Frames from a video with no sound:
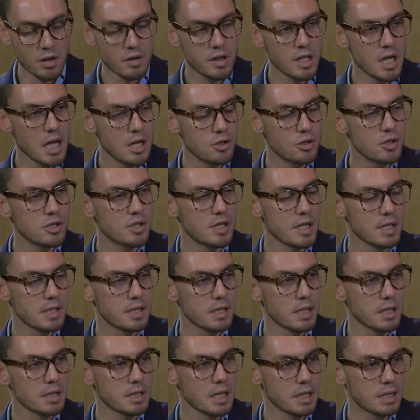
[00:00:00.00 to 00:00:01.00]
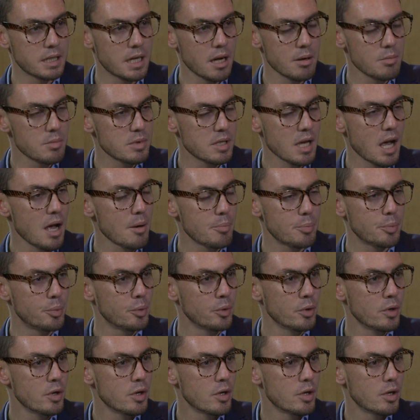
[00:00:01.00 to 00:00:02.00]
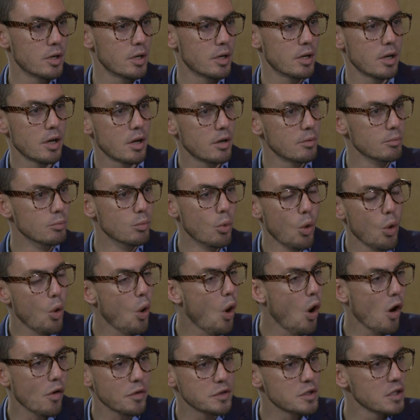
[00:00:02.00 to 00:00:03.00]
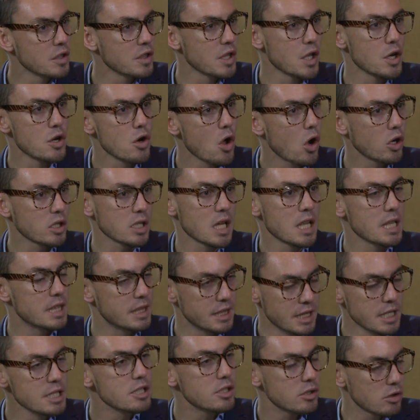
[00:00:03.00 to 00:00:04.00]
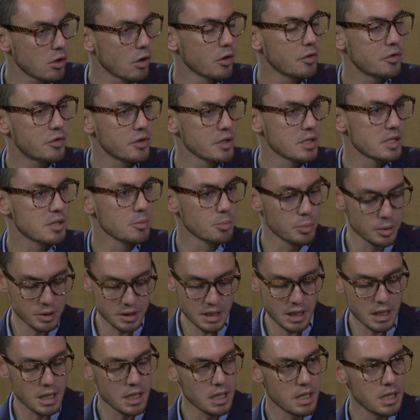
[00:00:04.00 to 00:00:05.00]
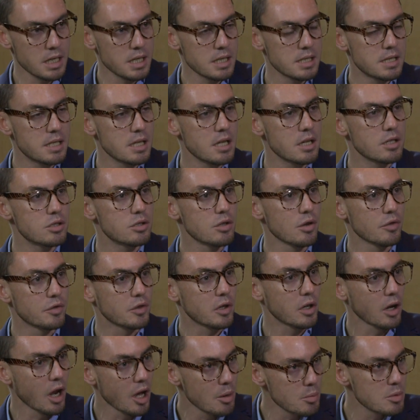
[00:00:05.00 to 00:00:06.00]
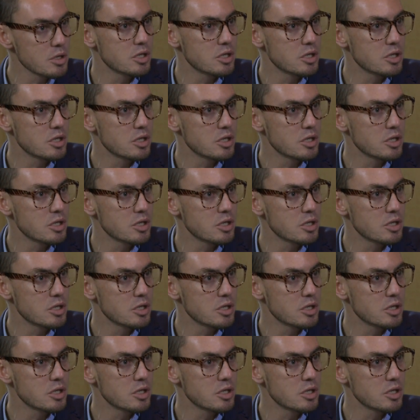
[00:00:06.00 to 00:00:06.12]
the issues that comes up more often than not at this conference in particular is the issue of climate